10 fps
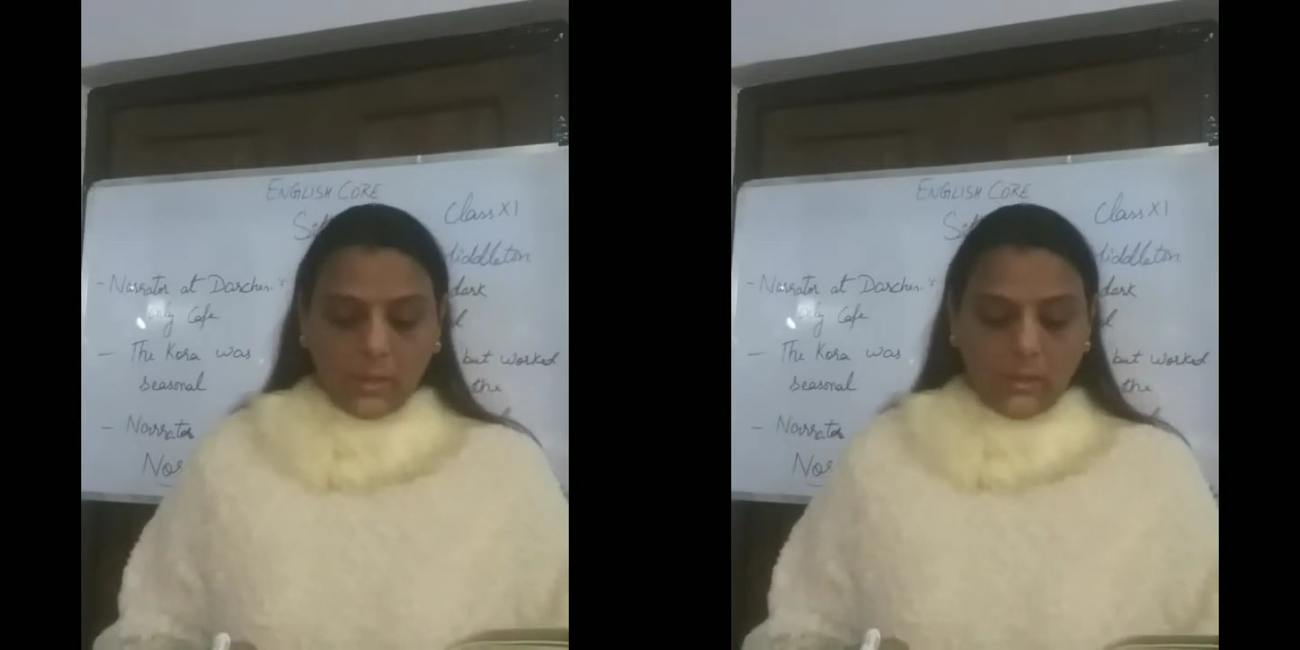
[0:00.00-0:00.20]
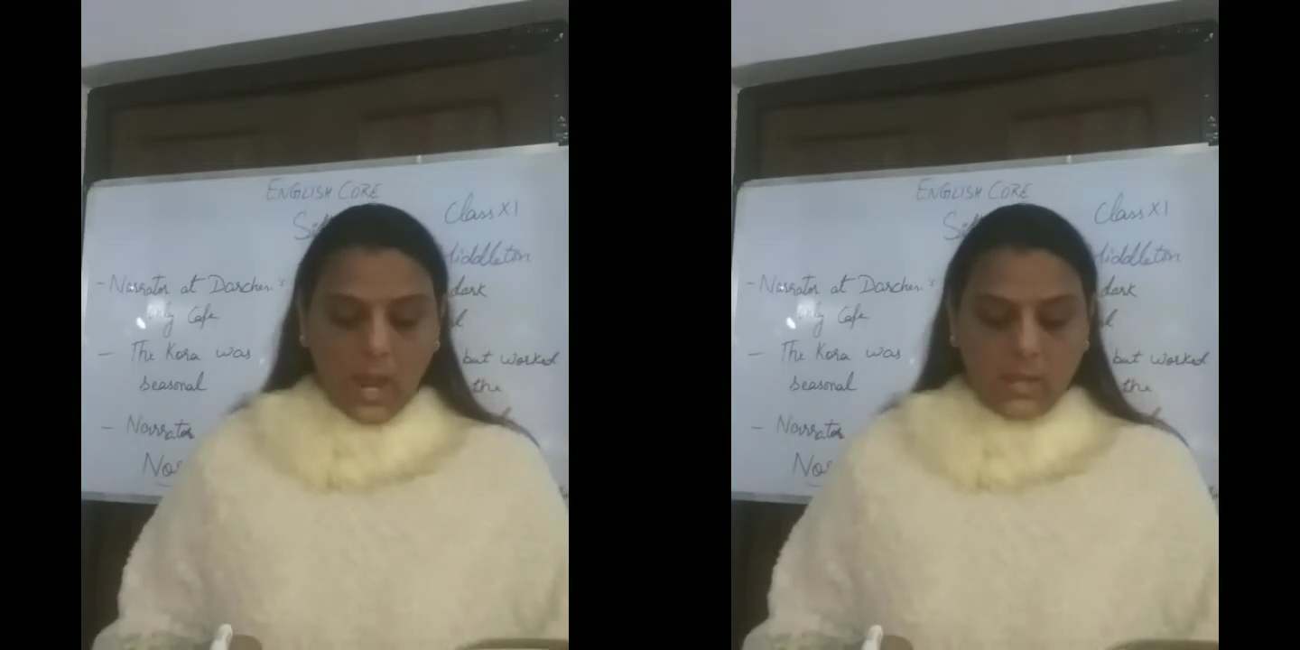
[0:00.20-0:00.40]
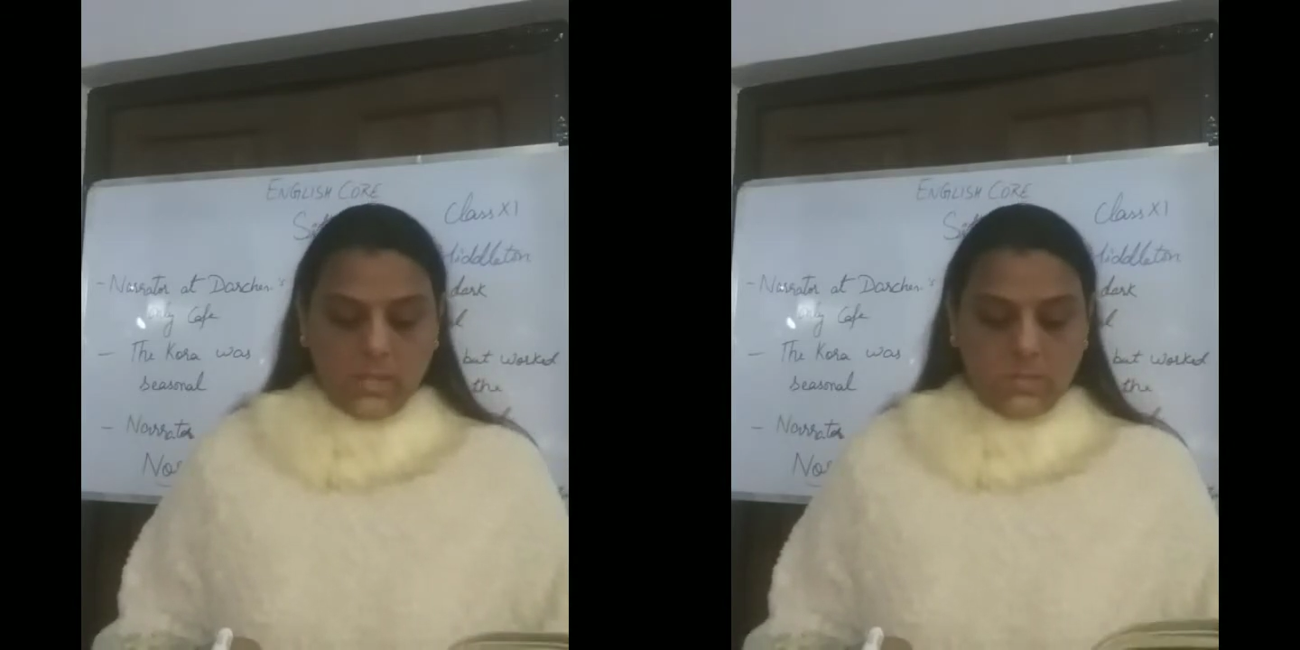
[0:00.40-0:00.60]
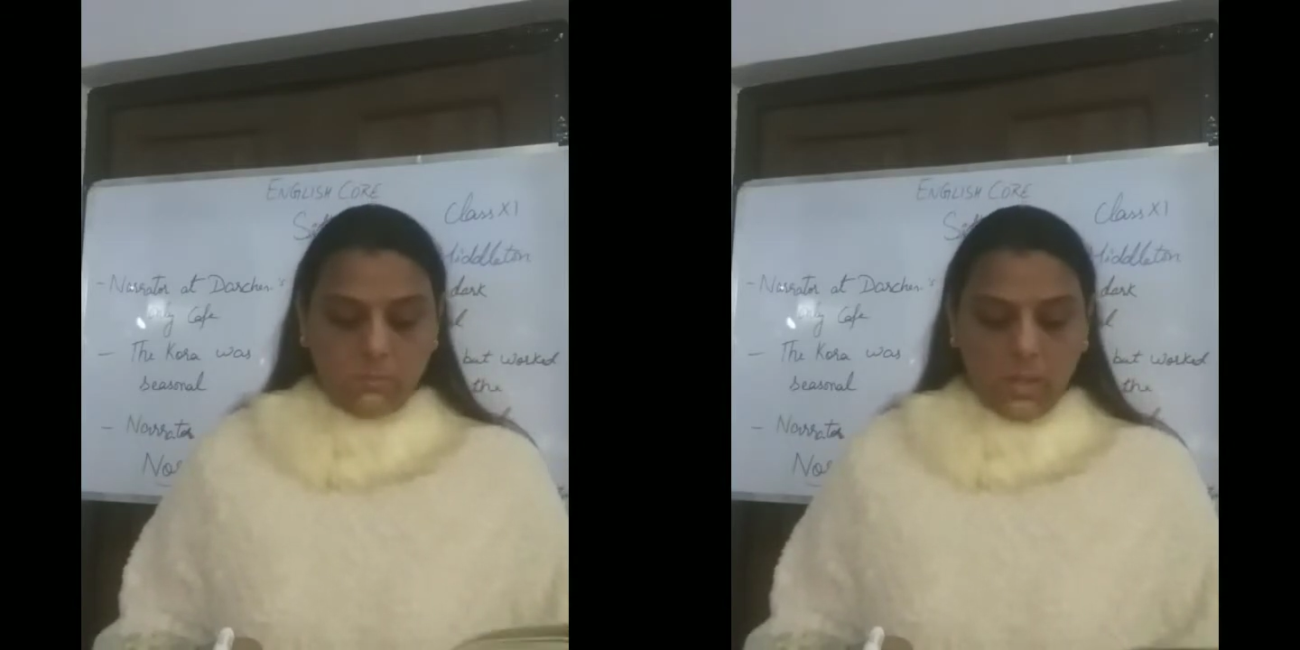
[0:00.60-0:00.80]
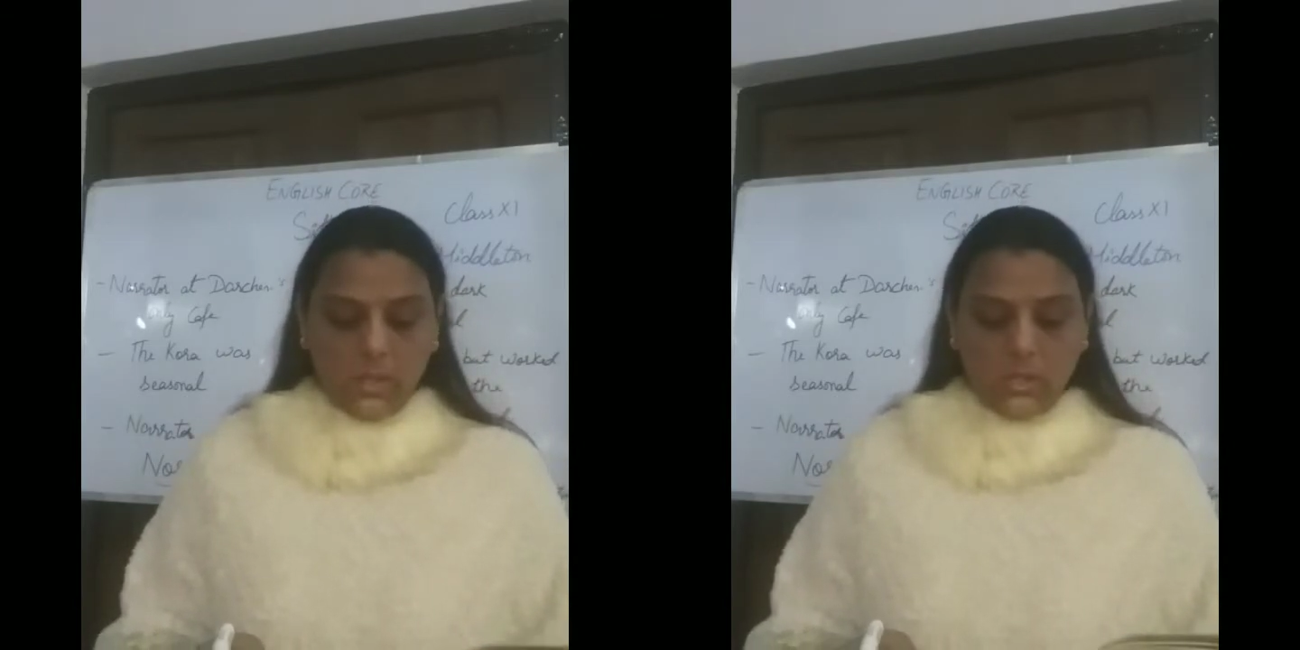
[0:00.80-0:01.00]
that is
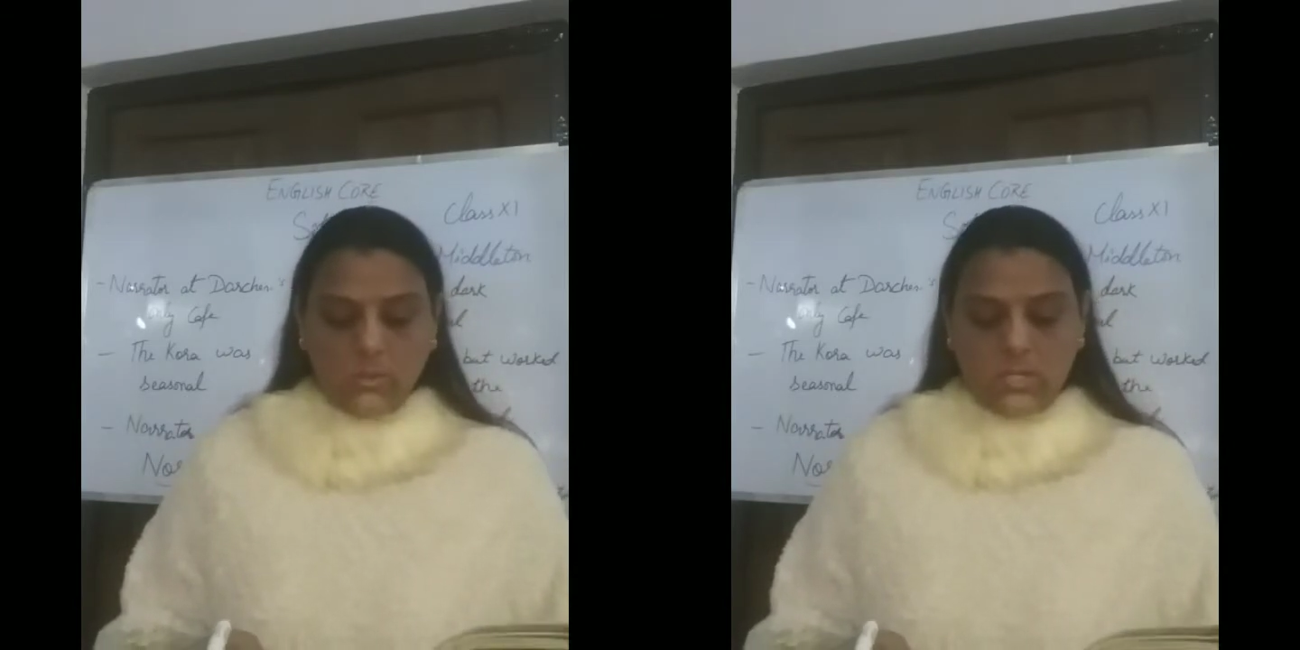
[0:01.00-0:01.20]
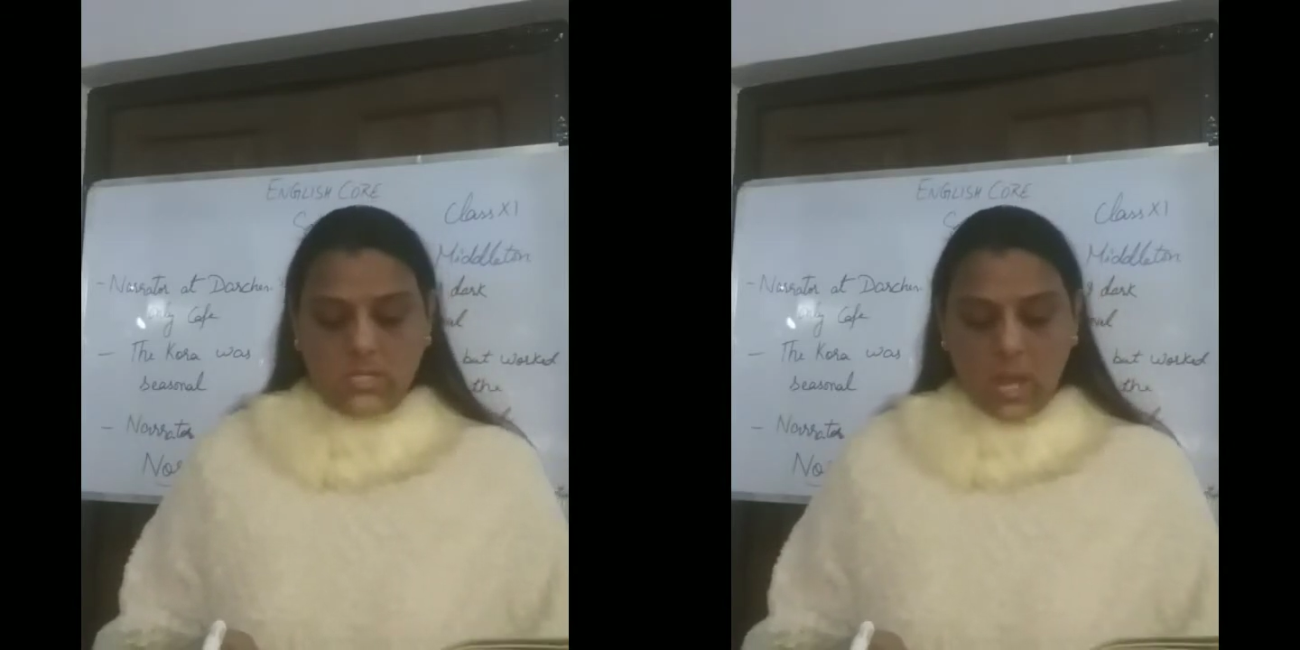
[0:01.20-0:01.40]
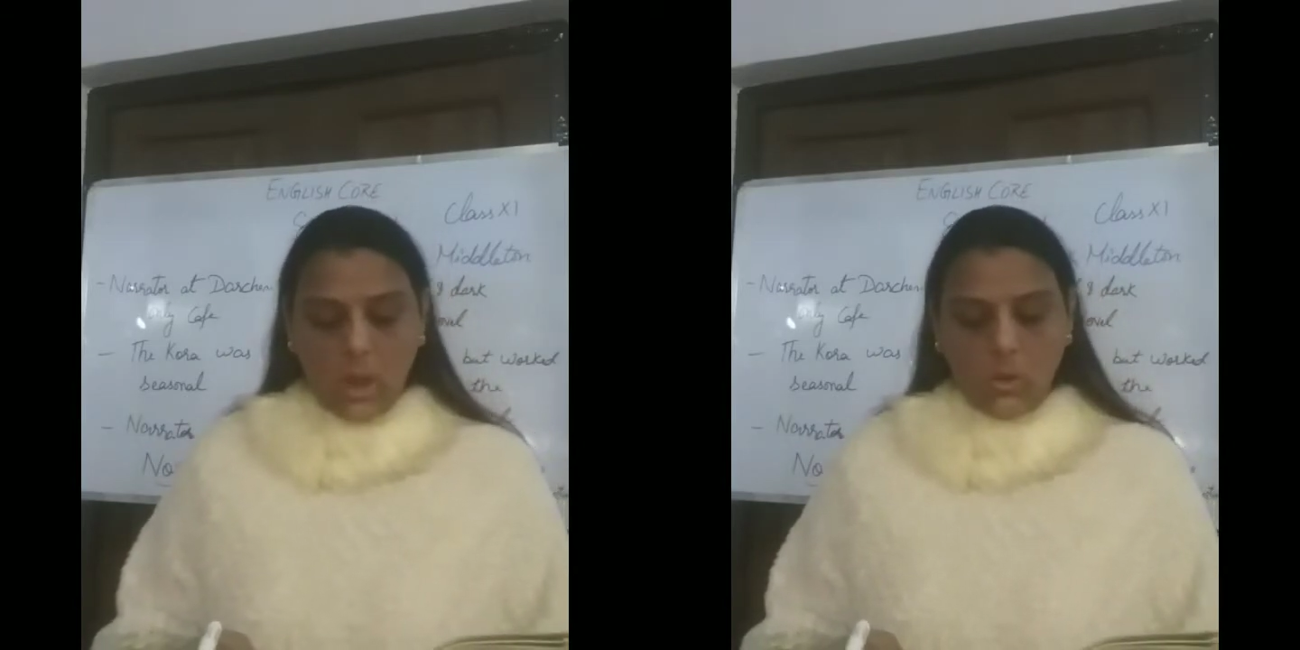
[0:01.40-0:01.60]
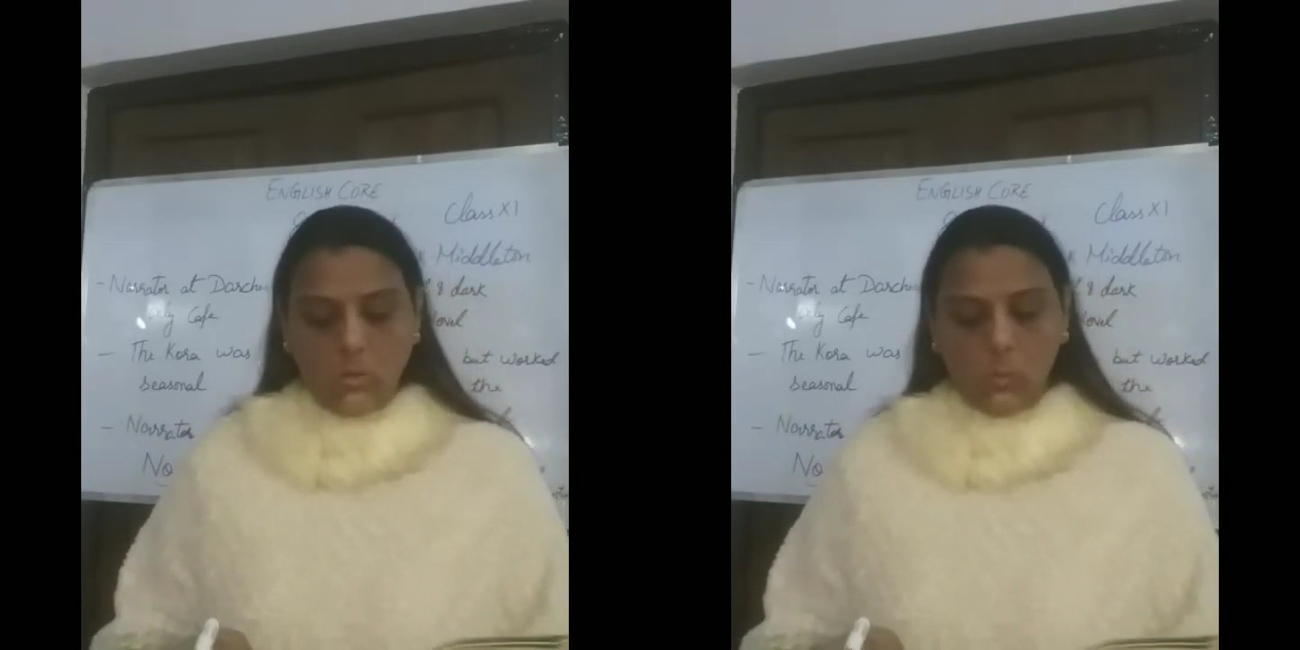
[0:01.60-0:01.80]
made into stout,